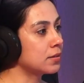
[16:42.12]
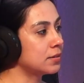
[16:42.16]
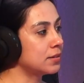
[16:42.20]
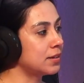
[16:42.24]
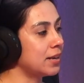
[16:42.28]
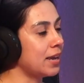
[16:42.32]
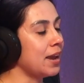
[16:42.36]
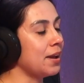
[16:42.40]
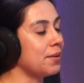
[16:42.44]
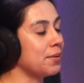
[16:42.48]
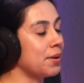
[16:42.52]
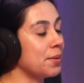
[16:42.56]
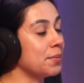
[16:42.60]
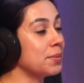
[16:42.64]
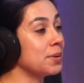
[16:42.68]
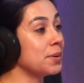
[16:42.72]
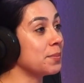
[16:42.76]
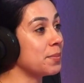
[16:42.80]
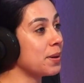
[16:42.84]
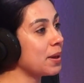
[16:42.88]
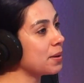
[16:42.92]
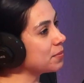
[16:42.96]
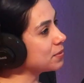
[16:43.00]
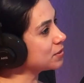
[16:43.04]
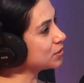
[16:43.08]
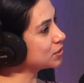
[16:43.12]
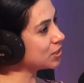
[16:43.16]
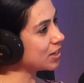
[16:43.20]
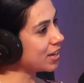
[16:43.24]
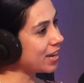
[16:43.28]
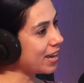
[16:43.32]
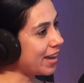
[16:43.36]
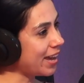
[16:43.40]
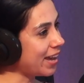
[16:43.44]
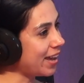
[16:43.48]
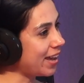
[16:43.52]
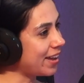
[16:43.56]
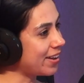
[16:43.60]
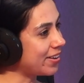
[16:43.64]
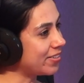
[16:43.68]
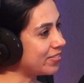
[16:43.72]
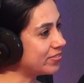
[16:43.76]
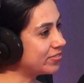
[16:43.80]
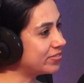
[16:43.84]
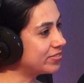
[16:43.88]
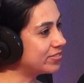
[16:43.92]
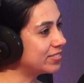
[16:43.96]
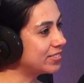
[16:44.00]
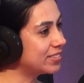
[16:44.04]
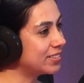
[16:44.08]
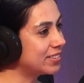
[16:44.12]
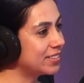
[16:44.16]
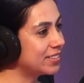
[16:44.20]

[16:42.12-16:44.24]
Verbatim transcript: Damn, how many babies she have? And she was